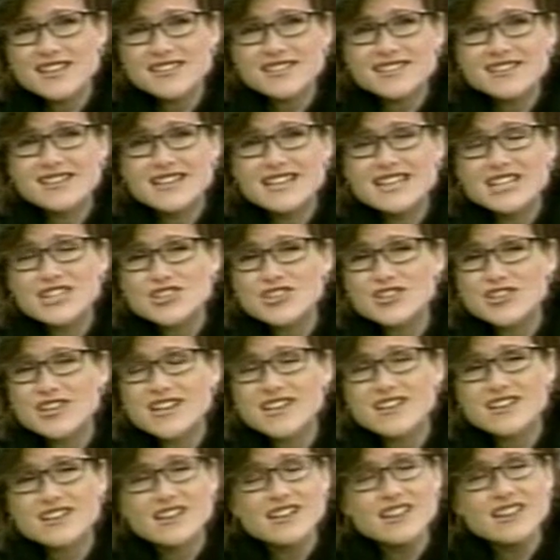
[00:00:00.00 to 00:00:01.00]
to
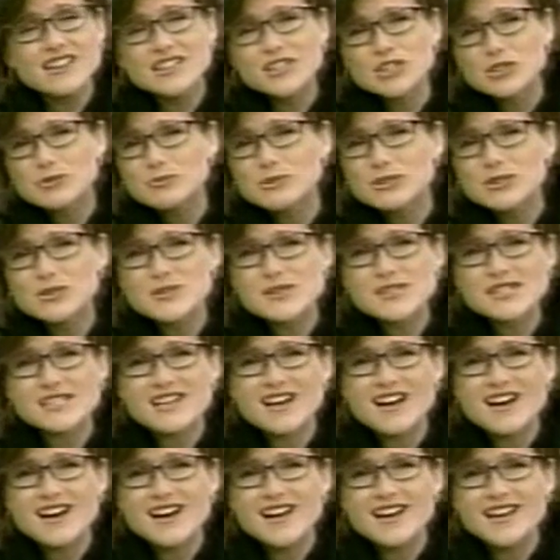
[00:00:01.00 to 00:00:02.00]
yesterday, a clear blue
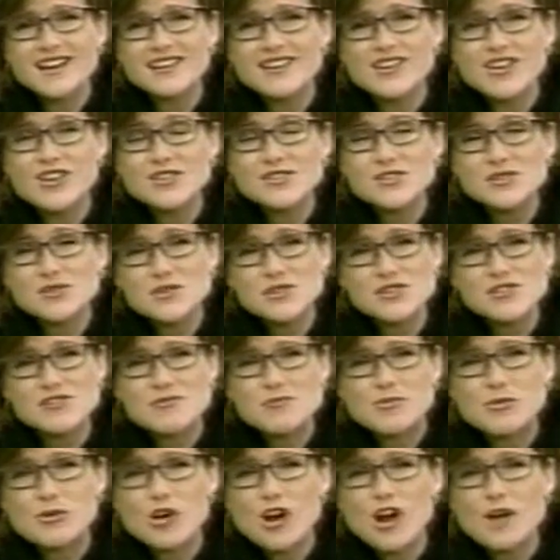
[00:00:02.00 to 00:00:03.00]
sky and all sorts of
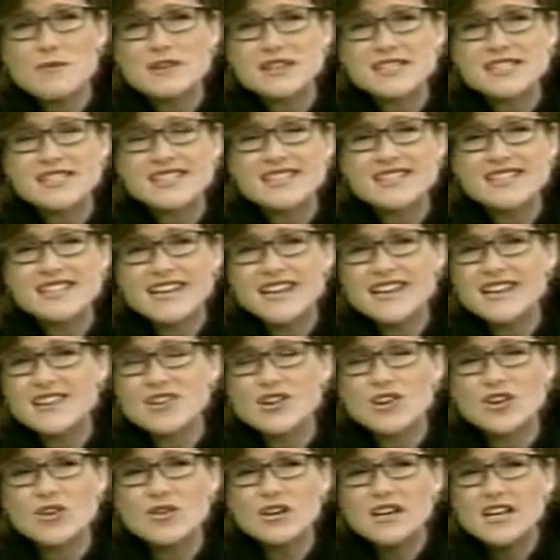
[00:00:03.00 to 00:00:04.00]
promise. Today,
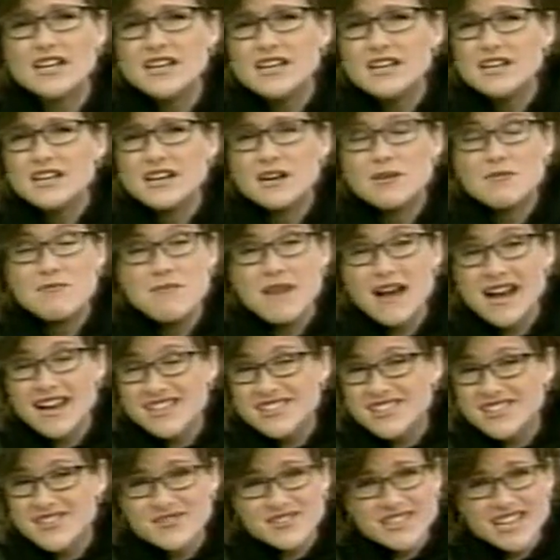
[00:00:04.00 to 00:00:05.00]
though, a
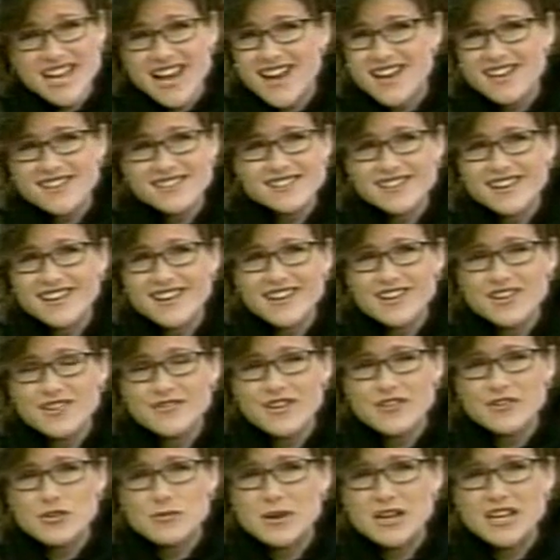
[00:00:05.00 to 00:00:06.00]
massive task ahead of
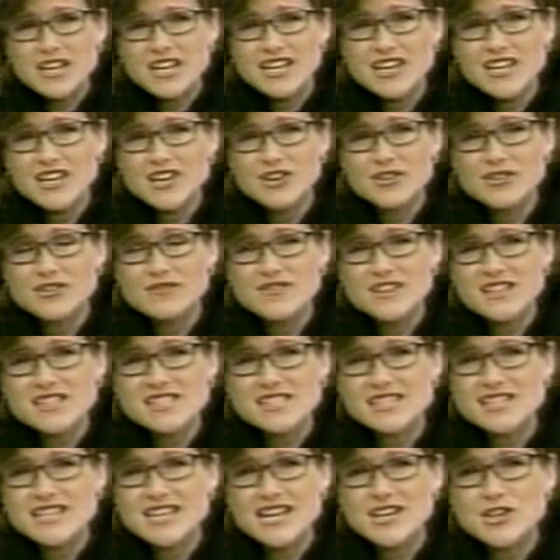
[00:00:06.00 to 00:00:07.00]
everybody here.
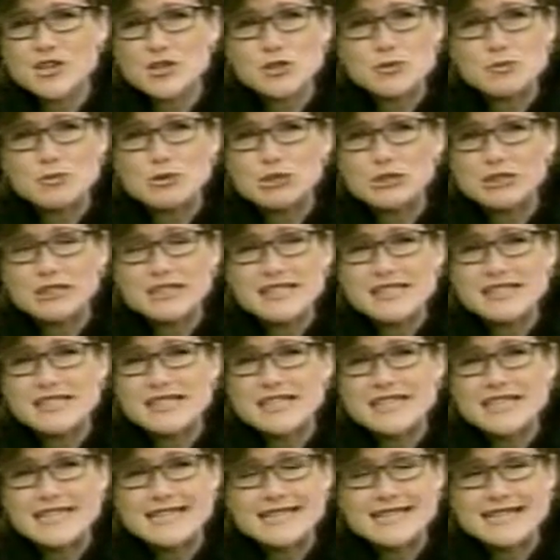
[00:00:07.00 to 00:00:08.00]
Investigators, police,
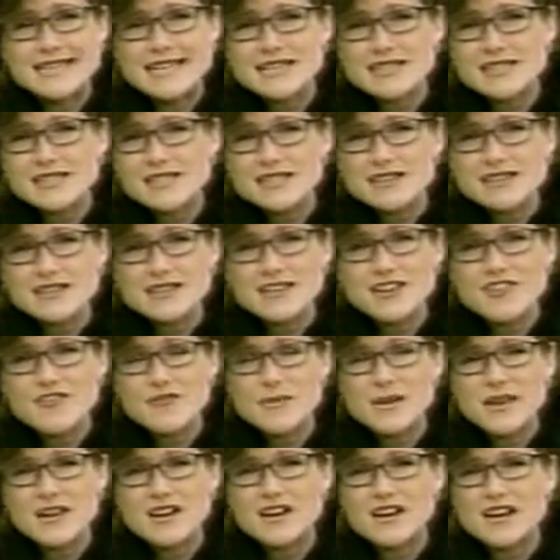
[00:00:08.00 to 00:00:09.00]
NASA, the
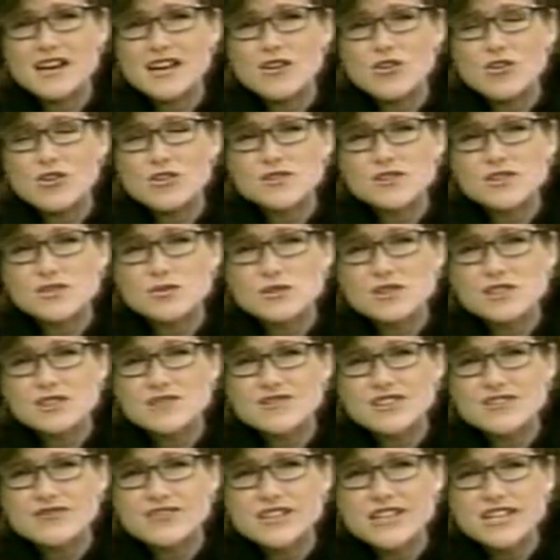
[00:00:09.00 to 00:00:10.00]
FBI, all sorts
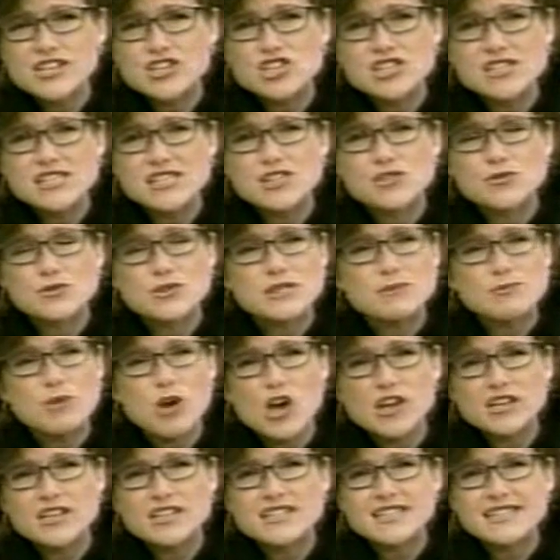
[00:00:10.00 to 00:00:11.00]
of different agencies
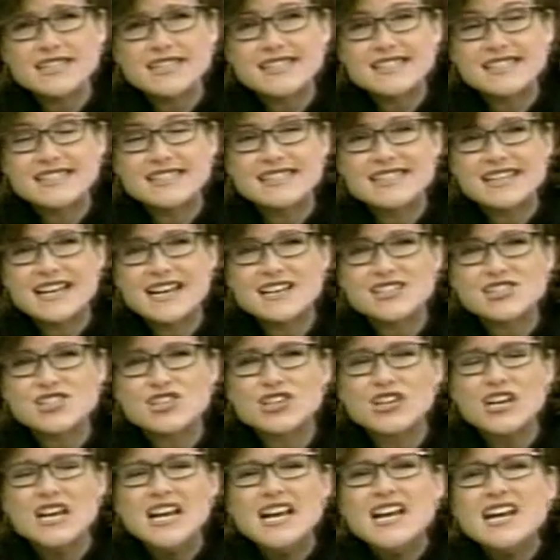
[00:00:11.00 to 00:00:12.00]
responding to this
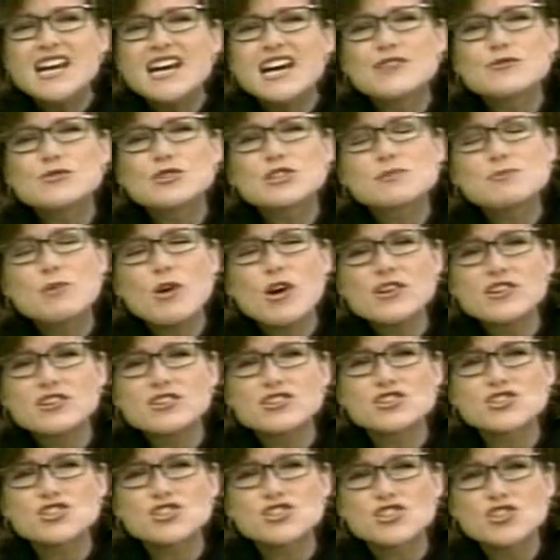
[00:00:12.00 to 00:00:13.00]
disaster and responding
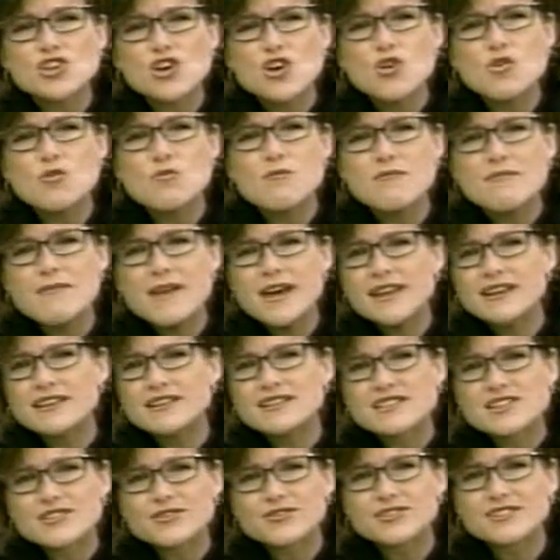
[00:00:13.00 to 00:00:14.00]
to so many
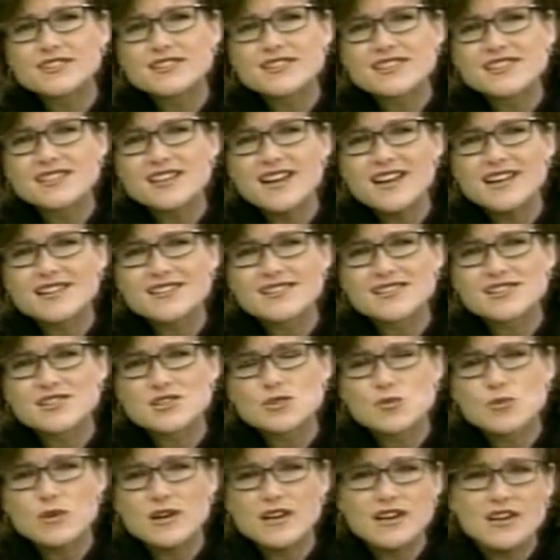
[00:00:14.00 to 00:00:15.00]
different sites as
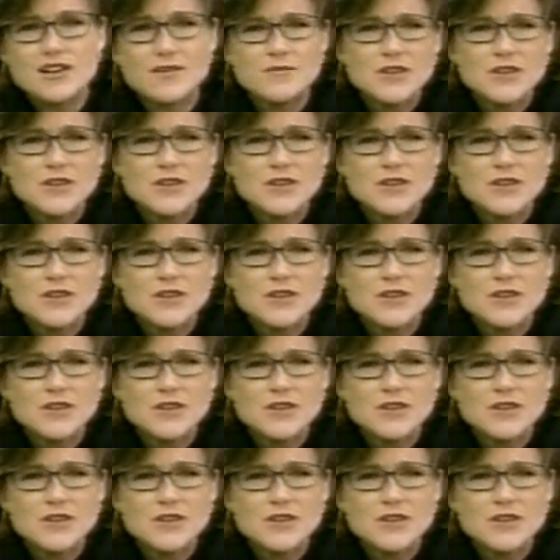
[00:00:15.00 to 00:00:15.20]
well